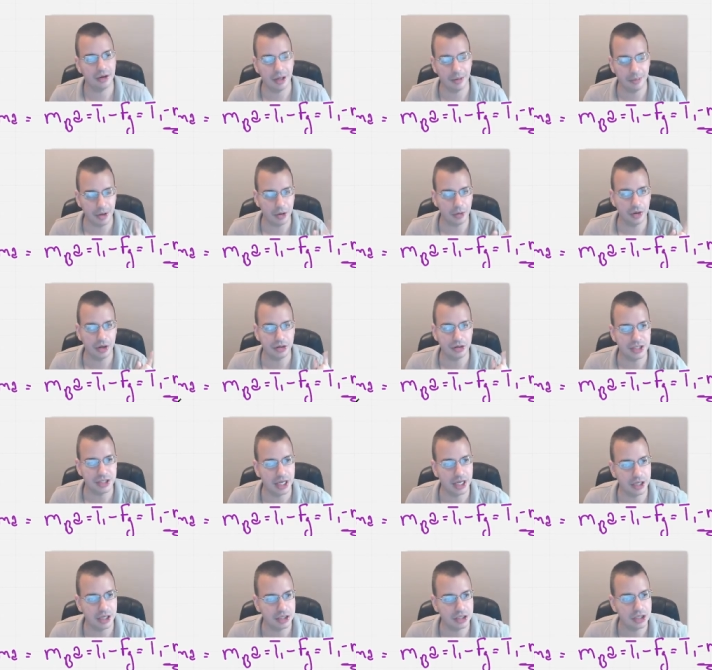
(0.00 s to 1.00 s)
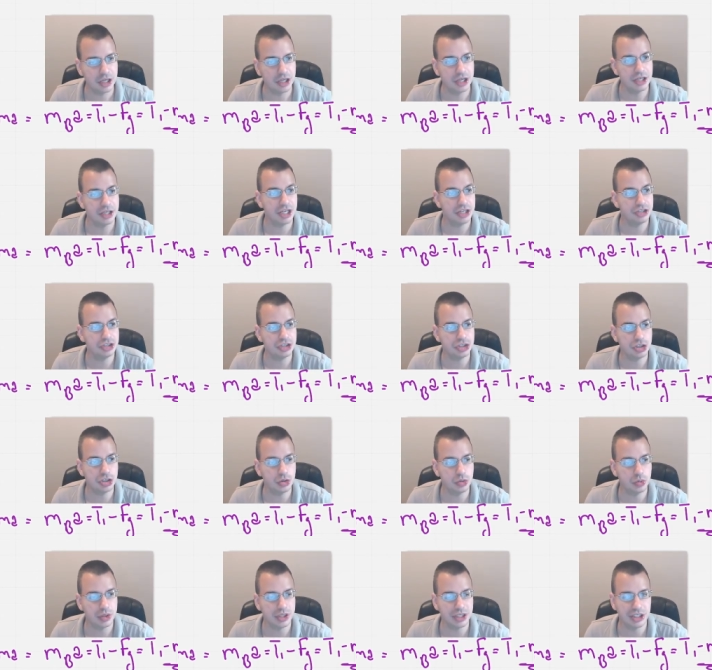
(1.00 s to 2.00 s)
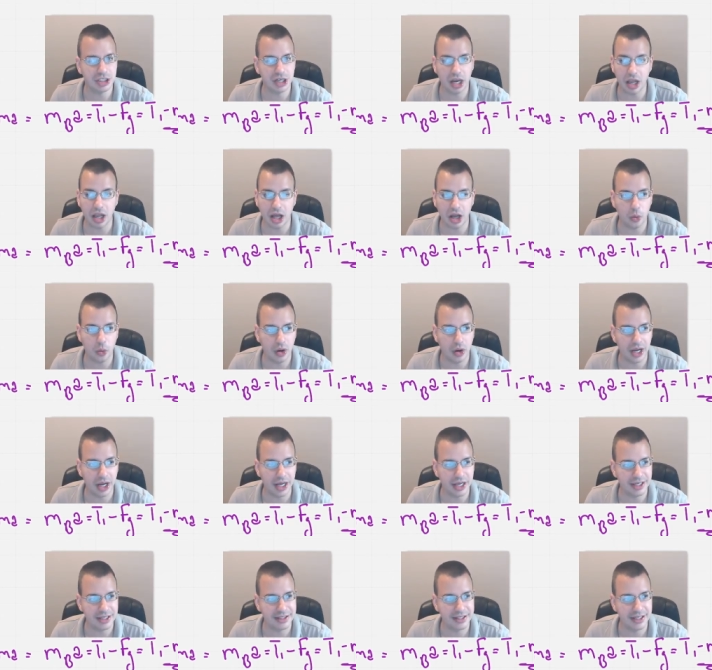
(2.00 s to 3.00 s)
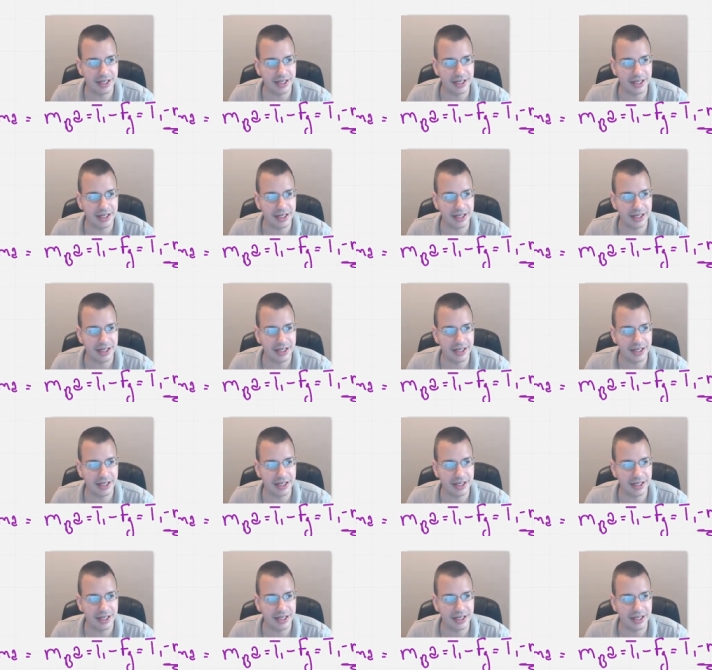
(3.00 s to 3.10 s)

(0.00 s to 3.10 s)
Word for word: A better way to say is tension two is clockwise,